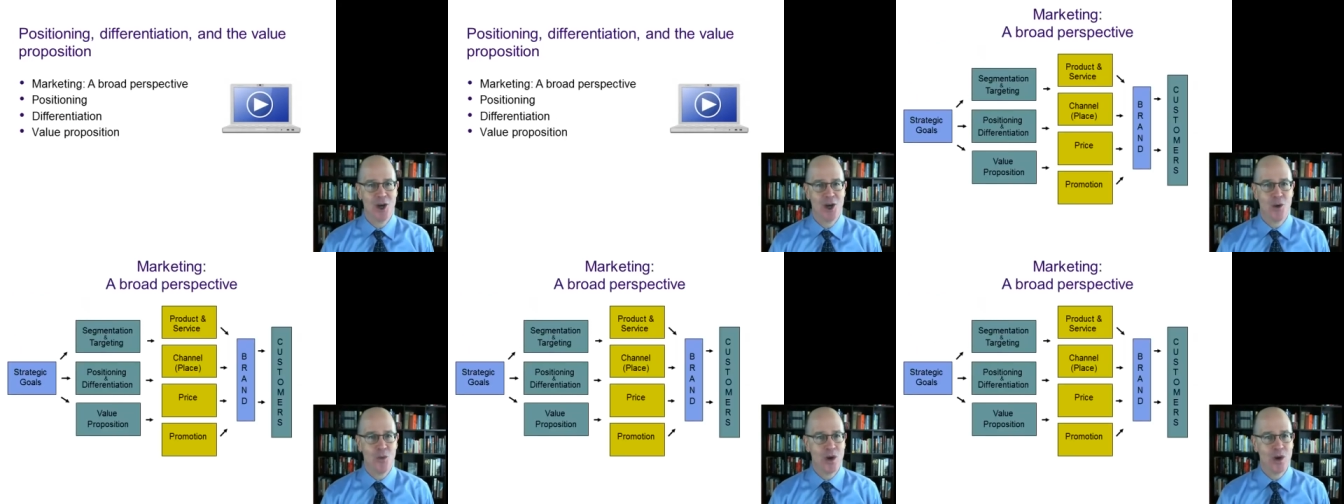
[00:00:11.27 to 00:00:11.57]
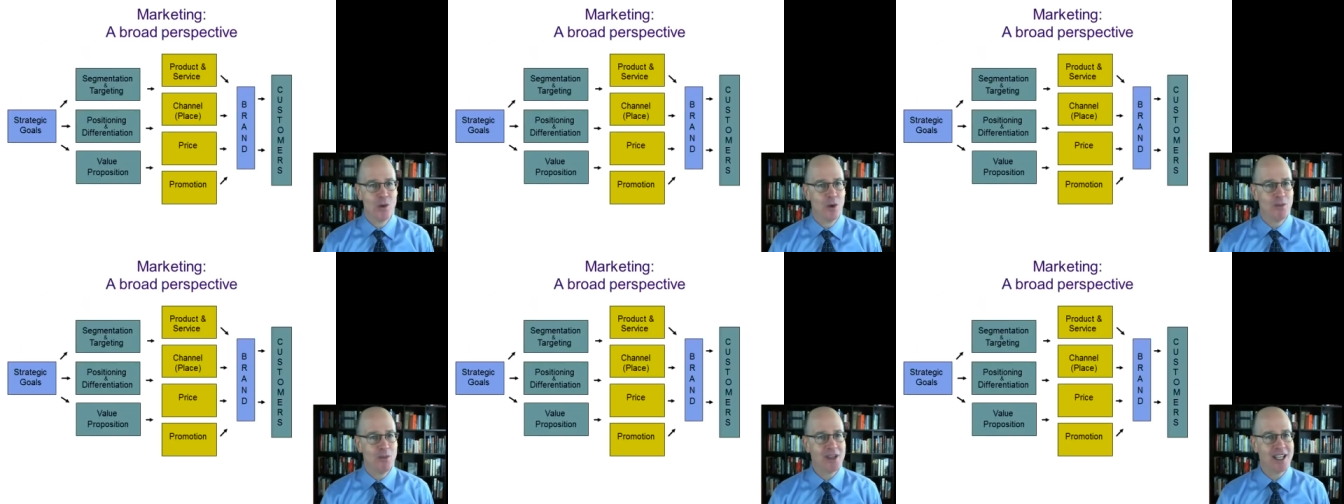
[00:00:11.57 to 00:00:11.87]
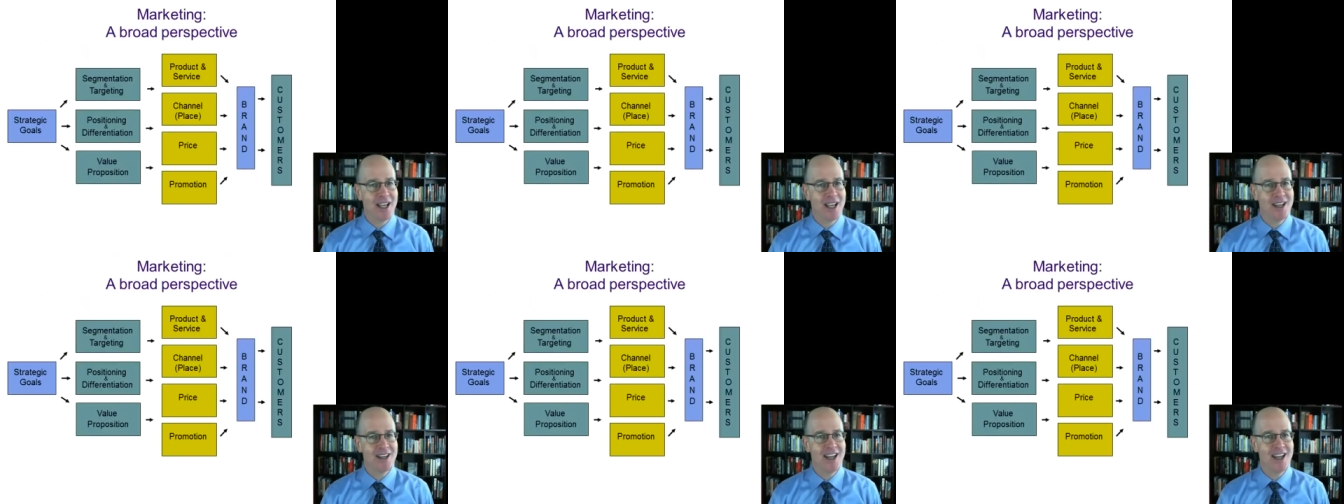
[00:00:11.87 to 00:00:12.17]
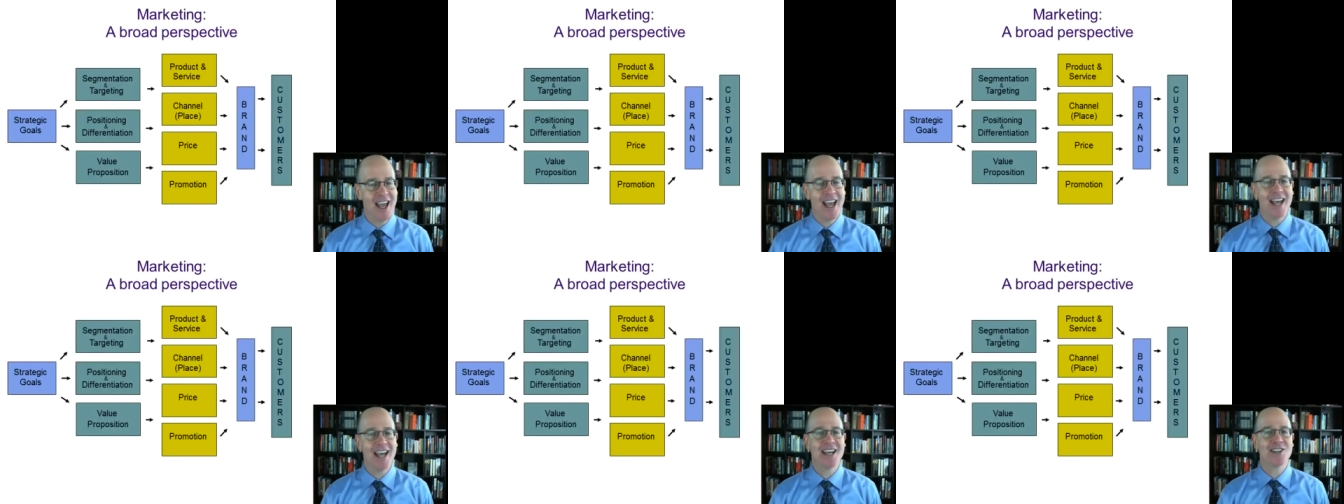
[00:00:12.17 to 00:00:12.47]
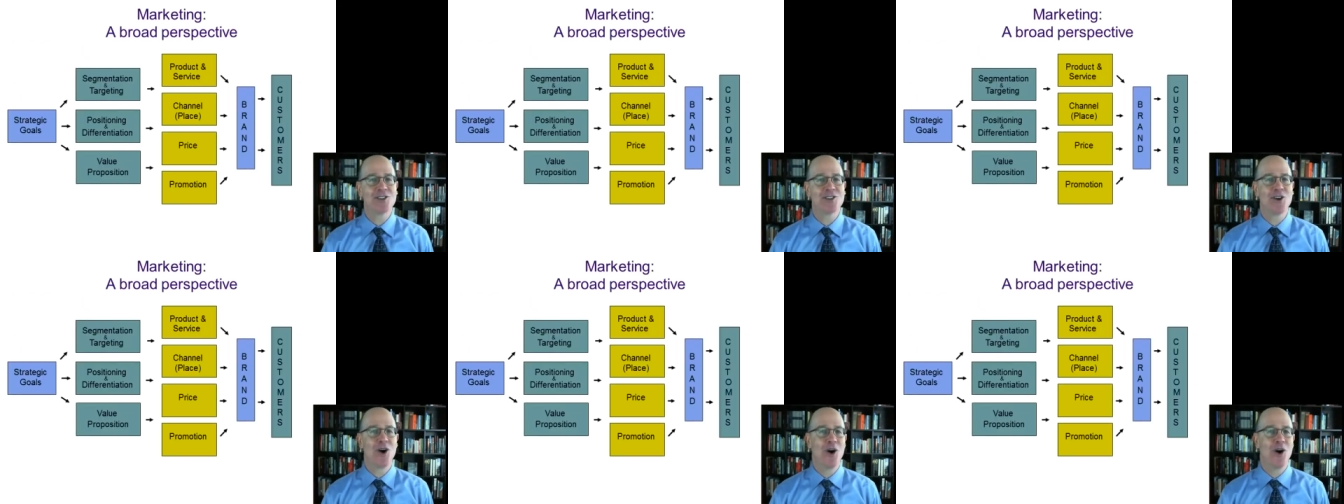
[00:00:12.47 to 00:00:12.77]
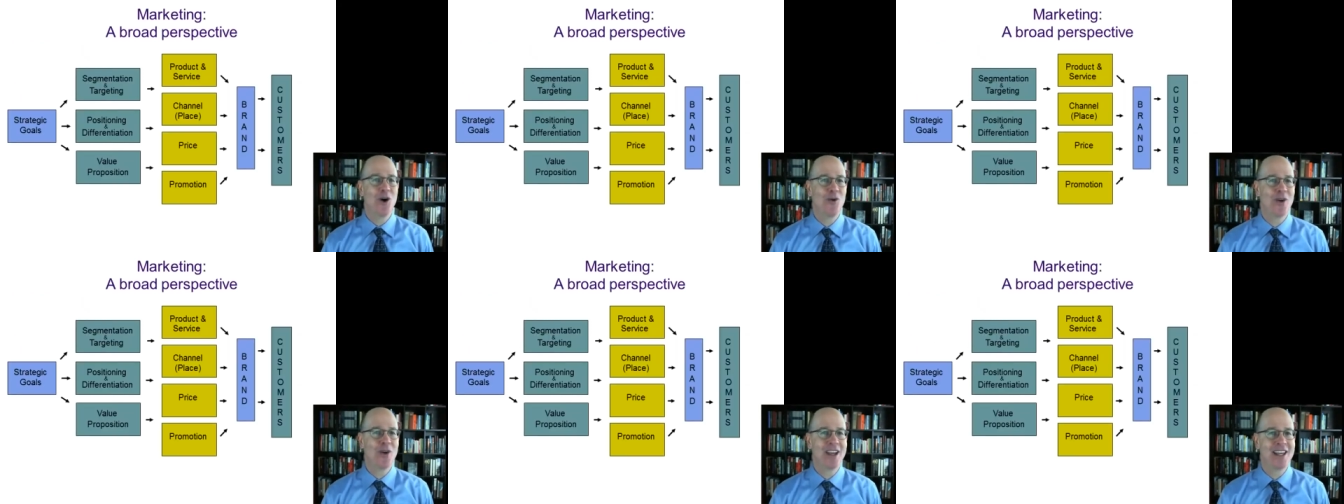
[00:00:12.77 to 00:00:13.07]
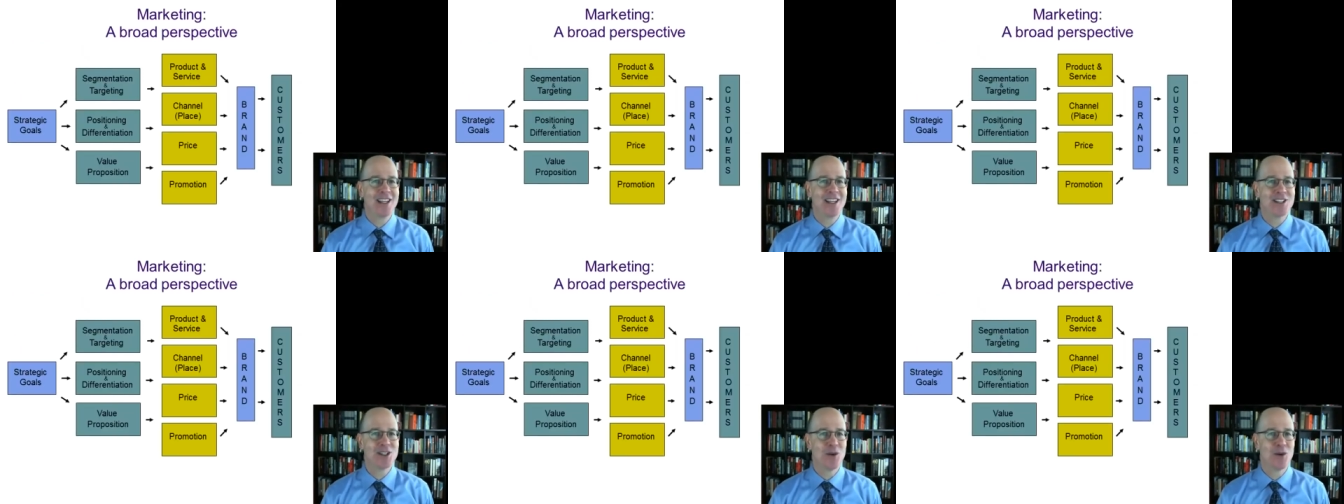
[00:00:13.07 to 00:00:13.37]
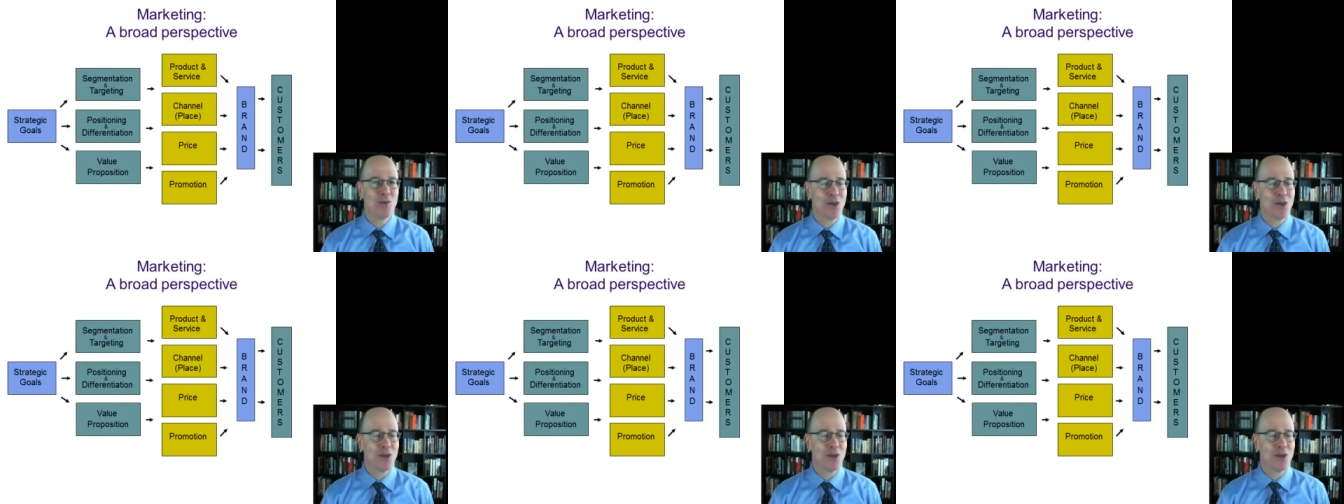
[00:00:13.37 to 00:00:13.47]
We will begin, as always,